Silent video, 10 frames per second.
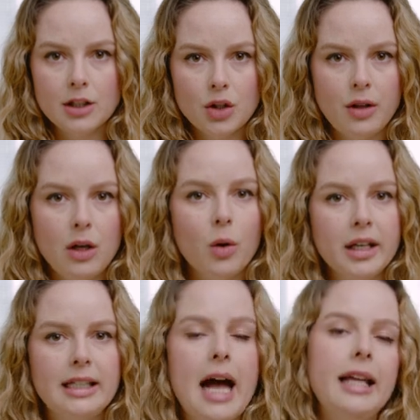So the
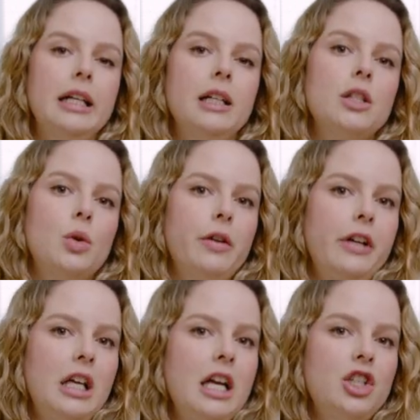organic
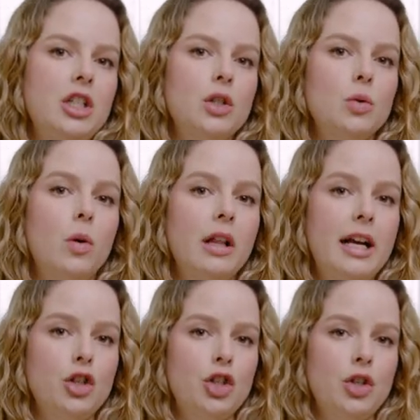certifications will
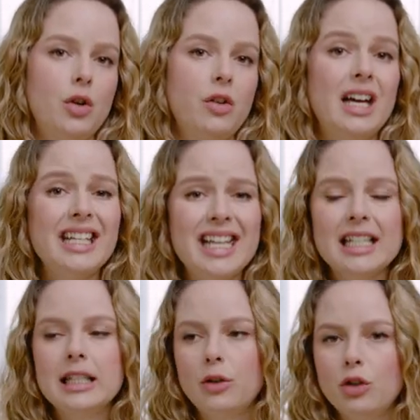ensure that, yes,
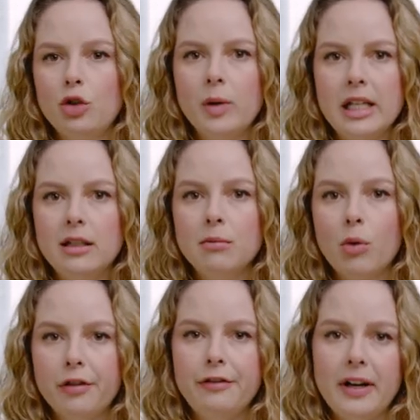they're treated
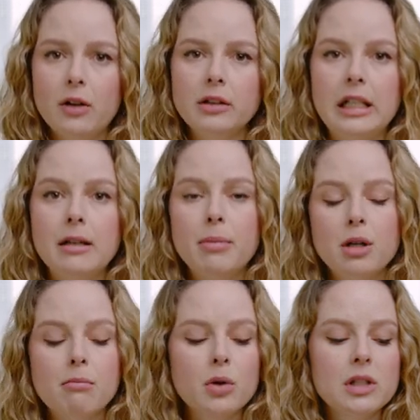more fairly, but
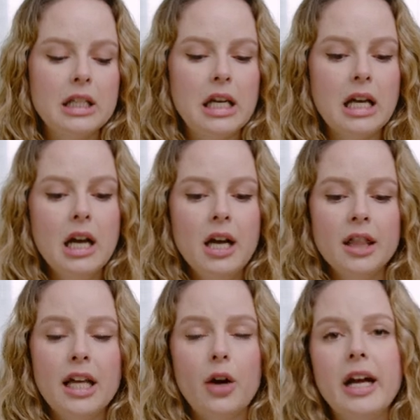mostly
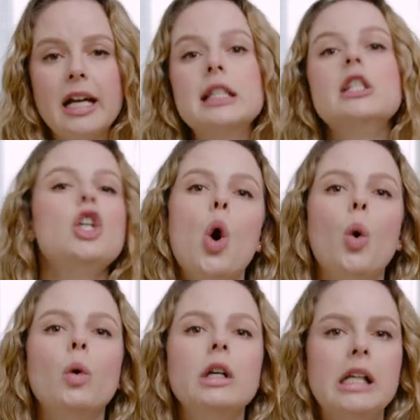there is no
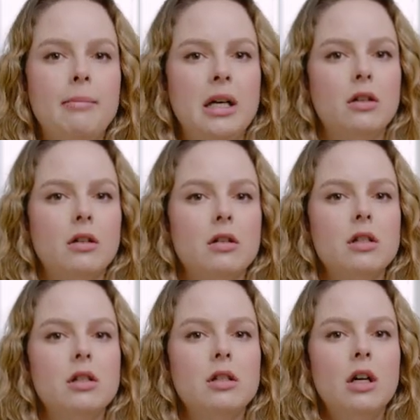
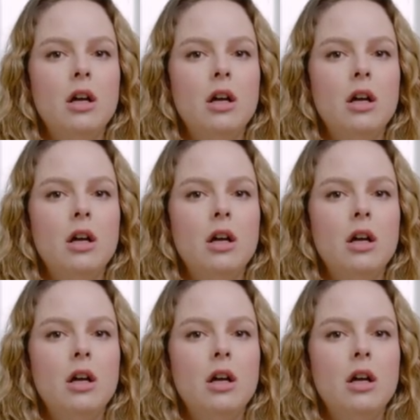chemicals